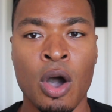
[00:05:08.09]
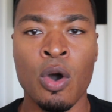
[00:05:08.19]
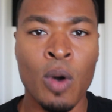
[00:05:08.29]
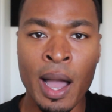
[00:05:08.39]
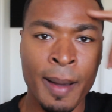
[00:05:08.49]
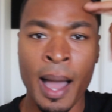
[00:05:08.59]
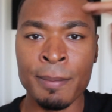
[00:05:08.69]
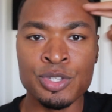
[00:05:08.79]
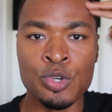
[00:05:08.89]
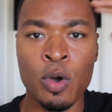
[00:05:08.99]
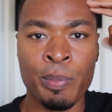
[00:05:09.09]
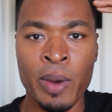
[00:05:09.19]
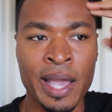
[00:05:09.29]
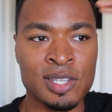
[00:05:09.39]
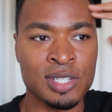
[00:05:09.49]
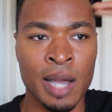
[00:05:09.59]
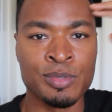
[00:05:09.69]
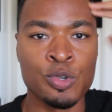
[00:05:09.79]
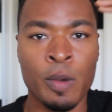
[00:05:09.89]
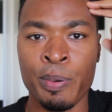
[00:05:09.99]
oh, I'm too oppressed,
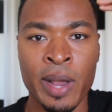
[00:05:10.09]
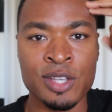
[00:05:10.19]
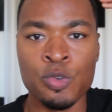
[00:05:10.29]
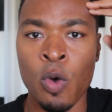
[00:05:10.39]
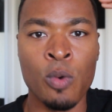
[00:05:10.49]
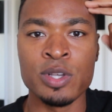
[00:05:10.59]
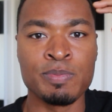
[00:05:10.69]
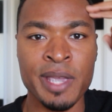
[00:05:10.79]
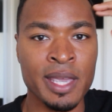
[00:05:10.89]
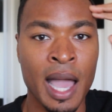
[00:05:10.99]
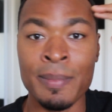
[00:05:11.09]
woe is me,